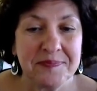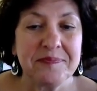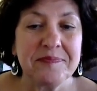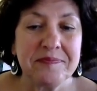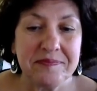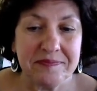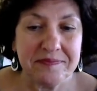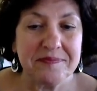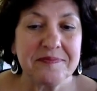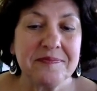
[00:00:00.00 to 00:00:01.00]

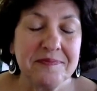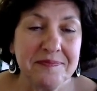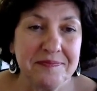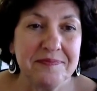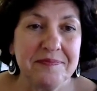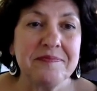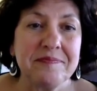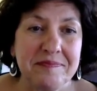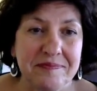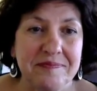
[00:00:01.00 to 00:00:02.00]

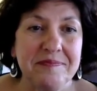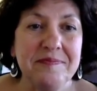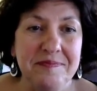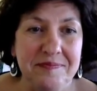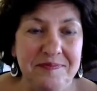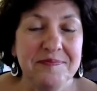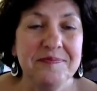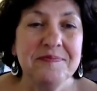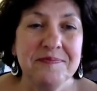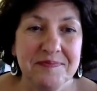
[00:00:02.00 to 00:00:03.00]

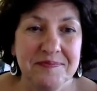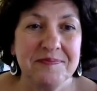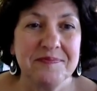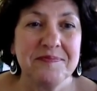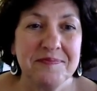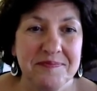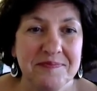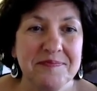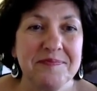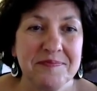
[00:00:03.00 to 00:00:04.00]

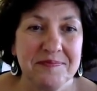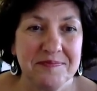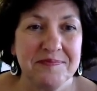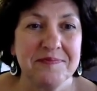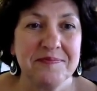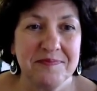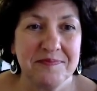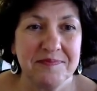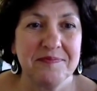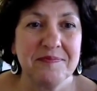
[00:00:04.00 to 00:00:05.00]

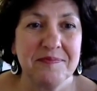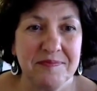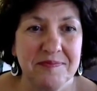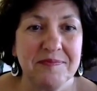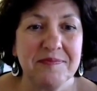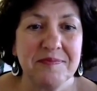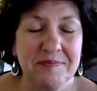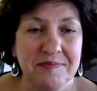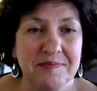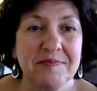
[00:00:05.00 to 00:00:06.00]

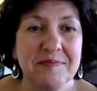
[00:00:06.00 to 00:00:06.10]
(silent)